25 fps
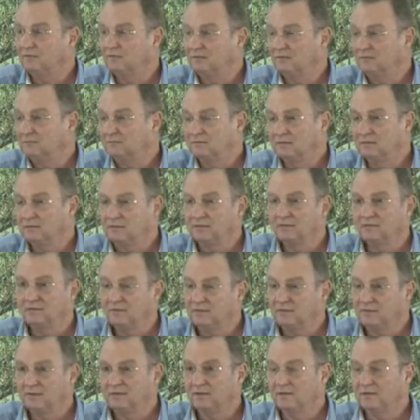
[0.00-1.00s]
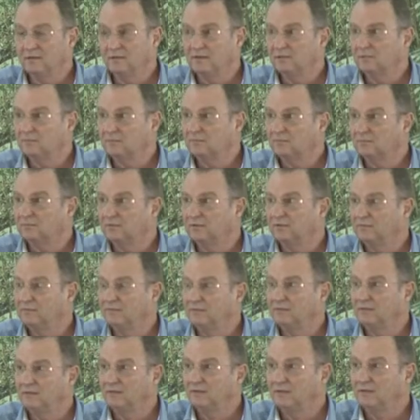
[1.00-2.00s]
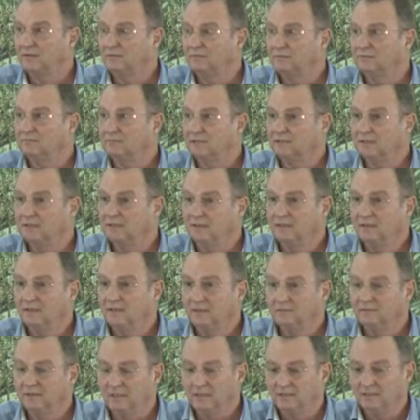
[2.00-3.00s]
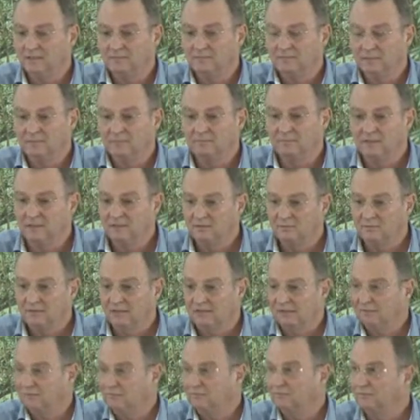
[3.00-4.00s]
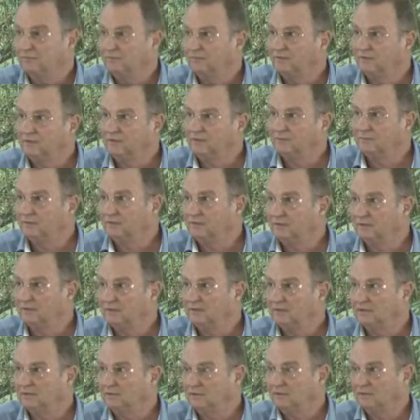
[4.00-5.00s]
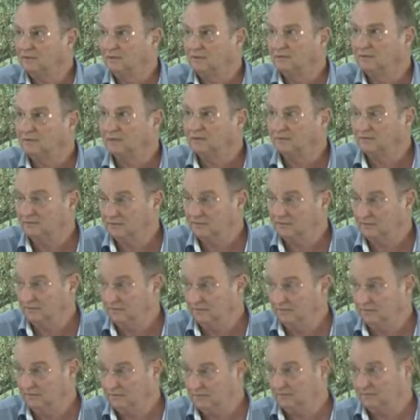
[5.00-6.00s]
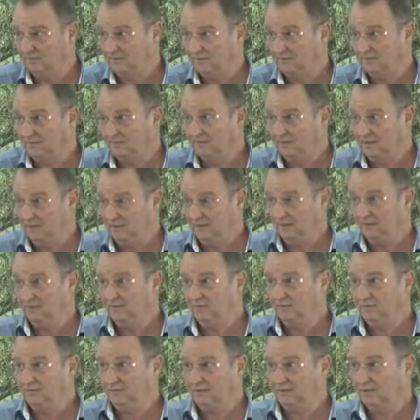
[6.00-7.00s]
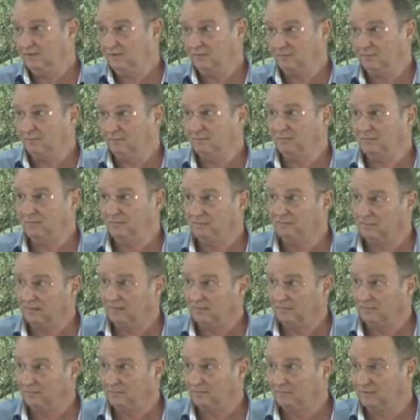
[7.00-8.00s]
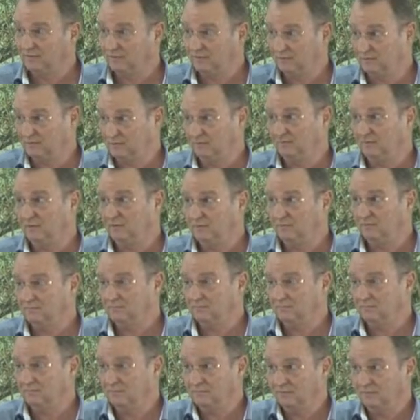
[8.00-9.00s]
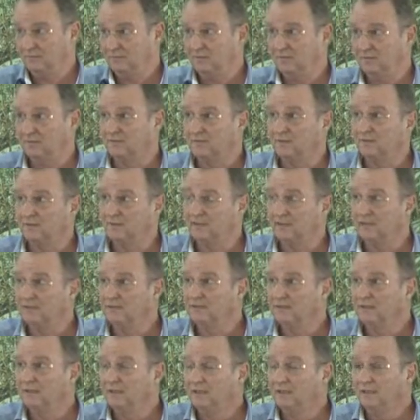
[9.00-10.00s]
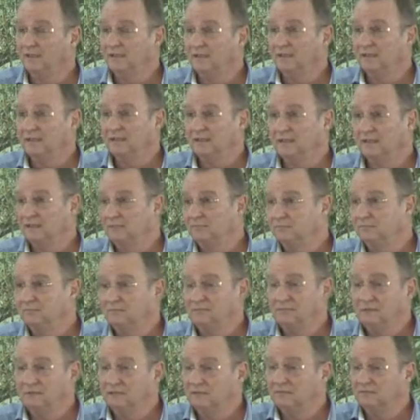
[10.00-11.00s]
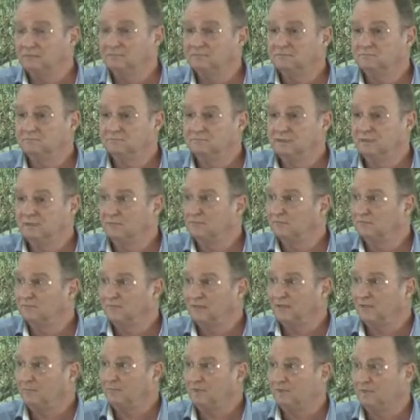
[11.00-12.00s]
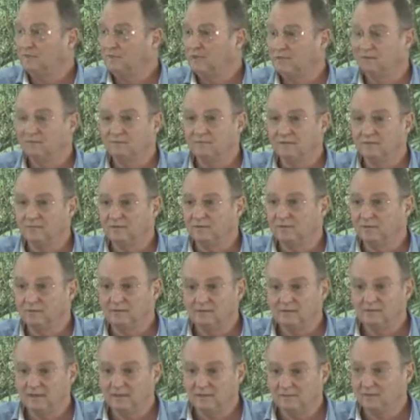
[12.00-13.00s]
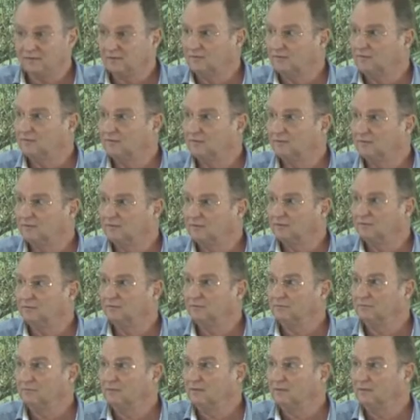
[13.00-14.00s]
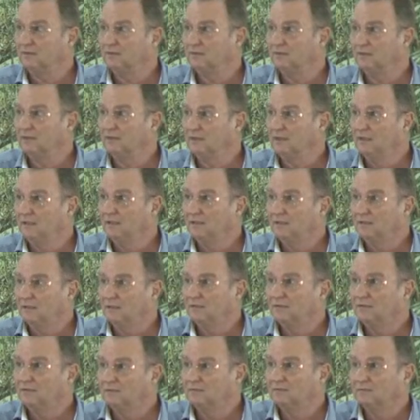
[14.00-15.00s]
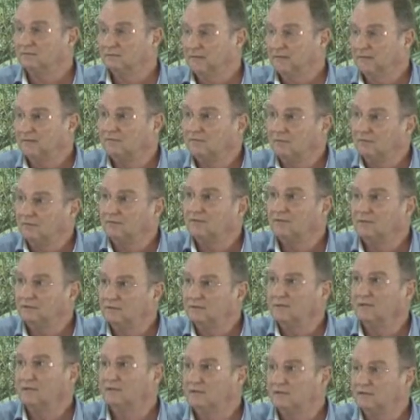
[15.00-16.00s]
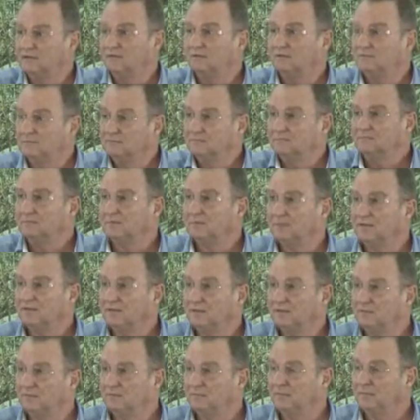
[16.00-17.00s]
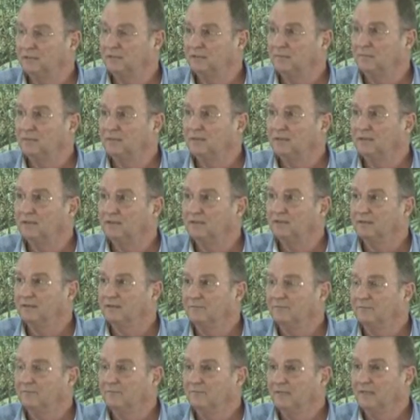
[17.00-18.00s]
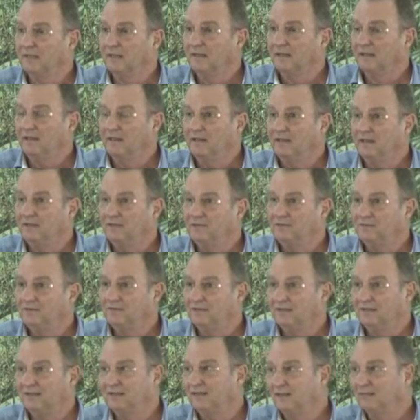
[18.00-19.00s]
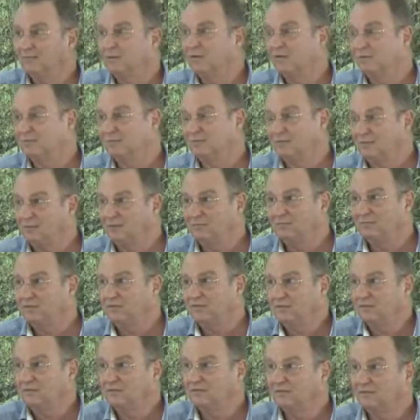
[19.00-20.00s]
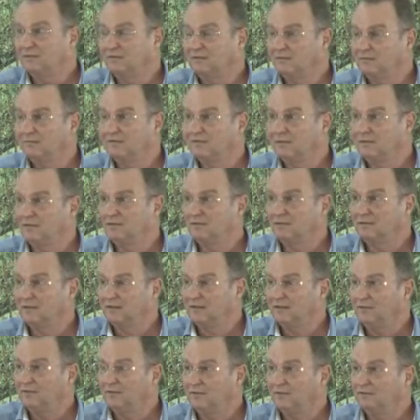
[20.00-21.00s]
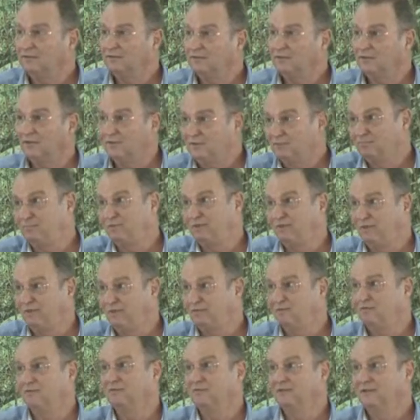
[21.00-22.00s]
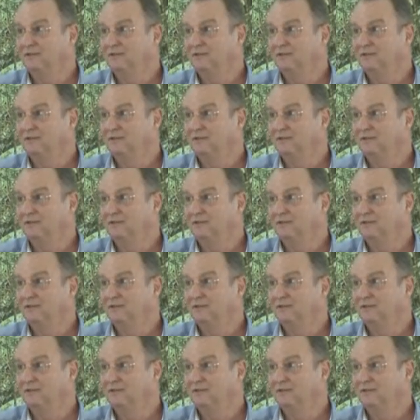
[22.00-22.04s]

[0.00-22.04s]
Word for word: So the conservation agriculture was a perfect example where we actually, in the beginning, we had a few fields where we did it on, our, on, on some state experimental farms, which were, where we got some land. And then uh, we took farmers there, and the farmers, oh yeah, that's great, we want to do this. And so that's how it actually started multiplying. And then there was a problem because the government doesn't allow you to not plow.